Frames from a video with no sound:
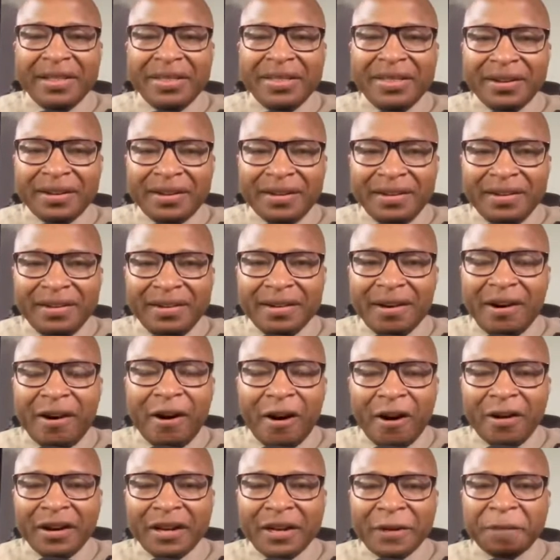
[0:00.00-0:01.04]
The
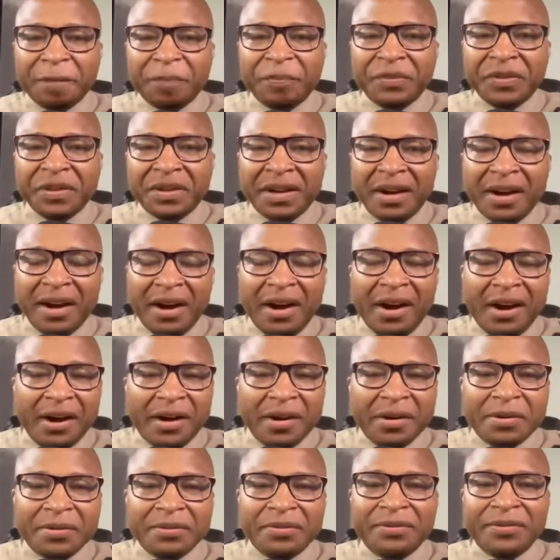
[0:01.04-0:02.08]
Garden
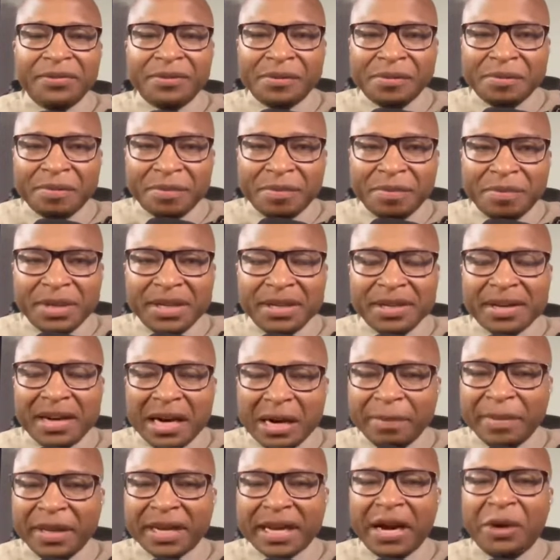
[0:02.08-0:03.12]
of
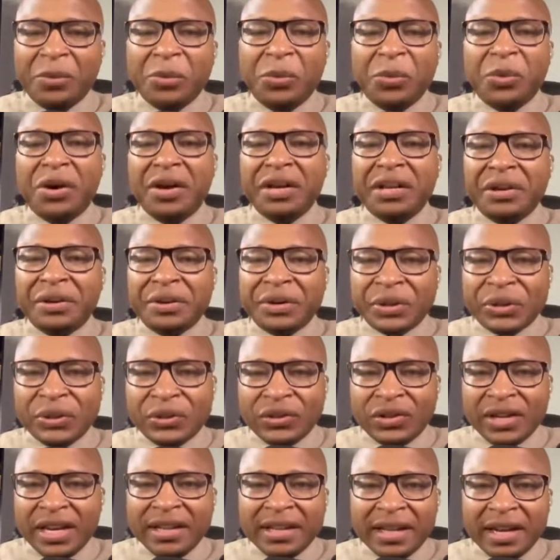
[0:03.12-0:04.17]
Becoming. I want you to
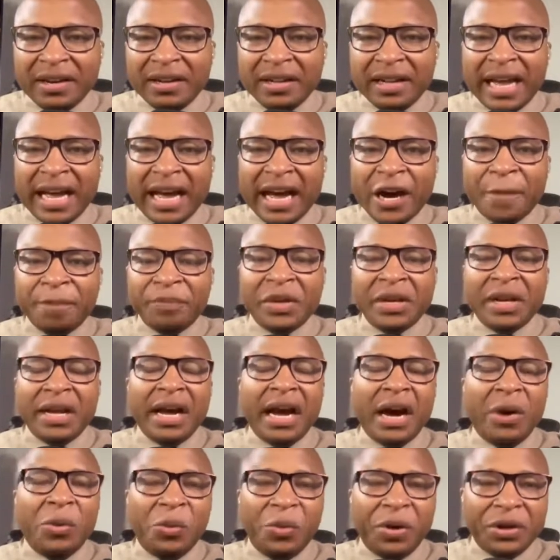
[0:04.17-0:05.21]
say that aloud.
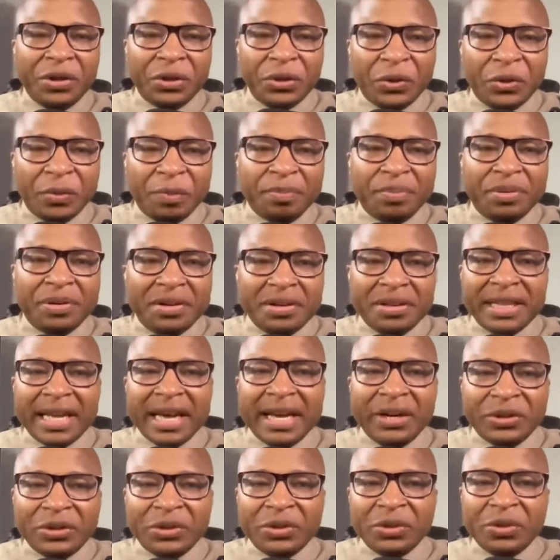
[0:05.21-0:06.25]
I want you to put
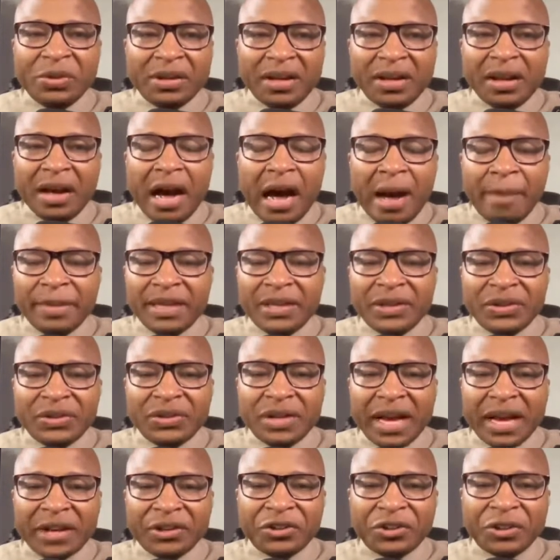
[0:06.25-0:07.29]
that into the comment
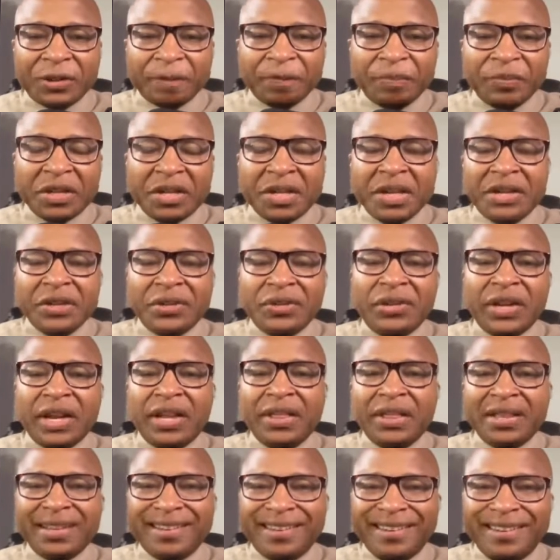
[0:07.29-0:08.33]
section. Say,
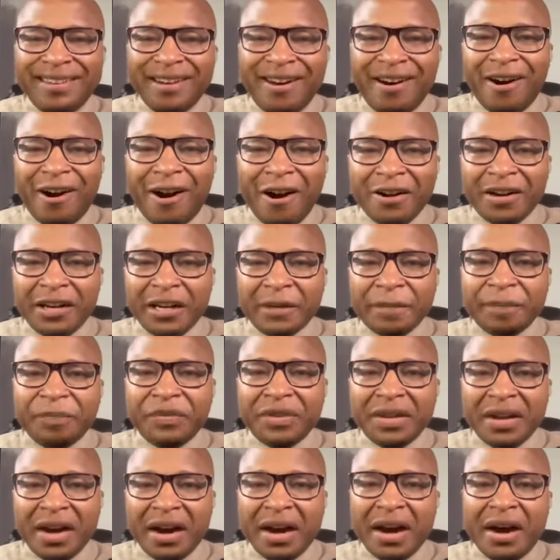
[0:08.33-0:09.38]
The
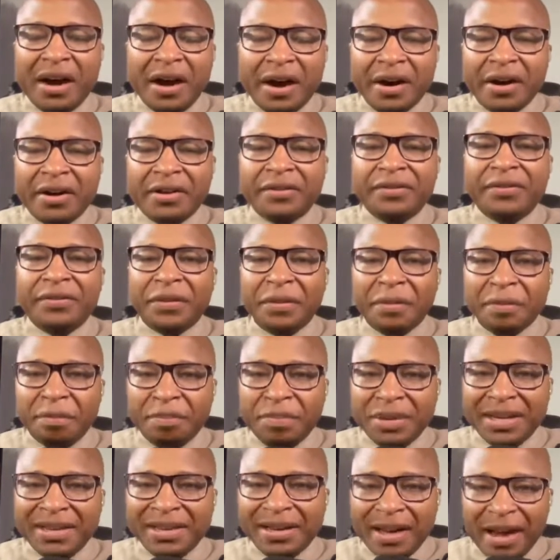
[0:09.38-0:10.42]
Garden of
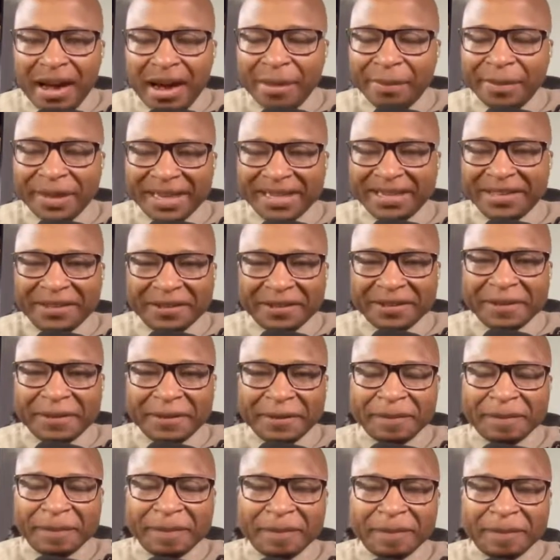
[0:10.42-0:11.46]
Becoming.
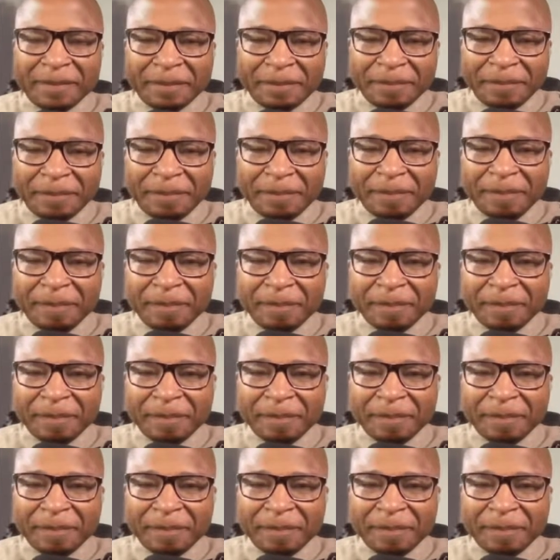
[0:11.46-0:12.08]
Mm hmm.